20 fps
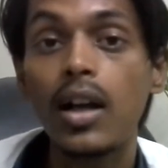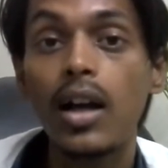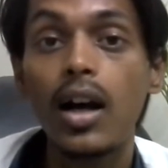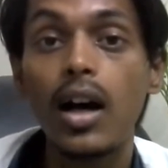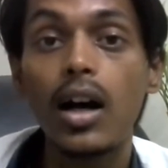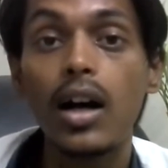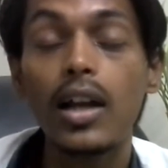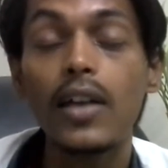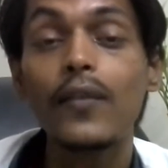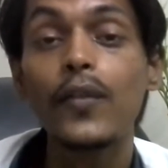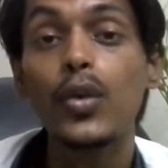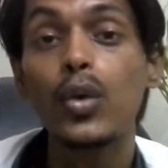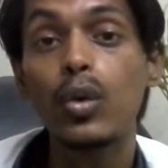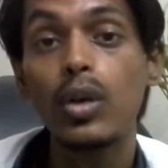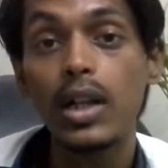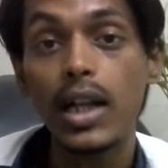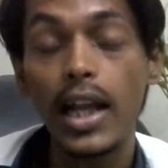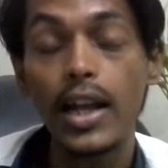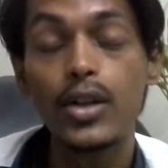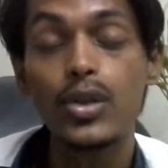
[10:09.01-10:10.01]
If you would
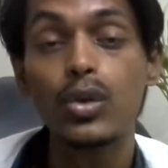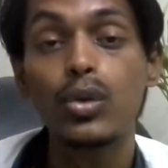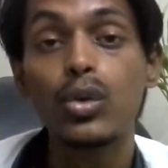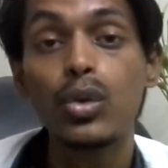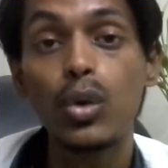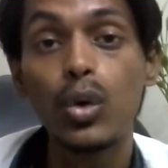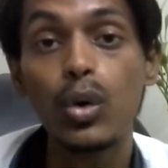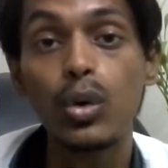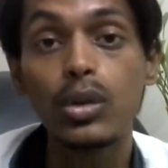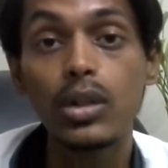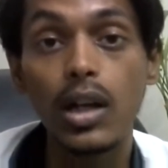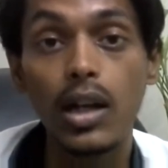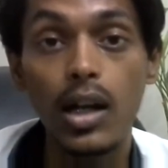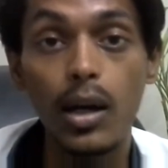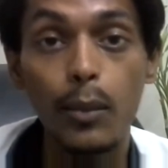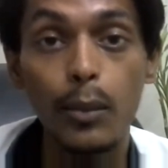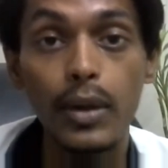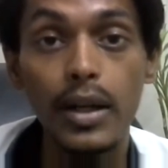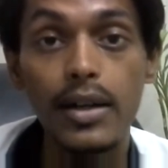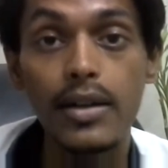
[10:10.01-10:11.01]
like to know the
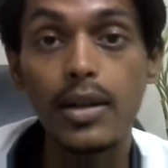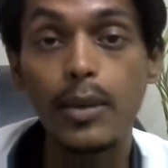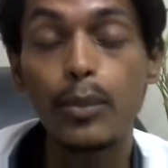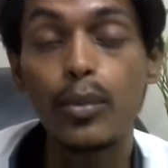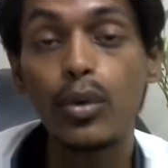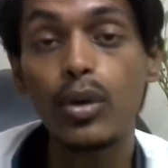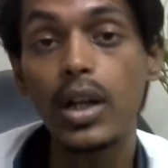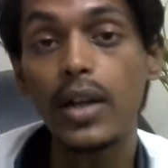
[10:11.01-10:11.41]
complete report,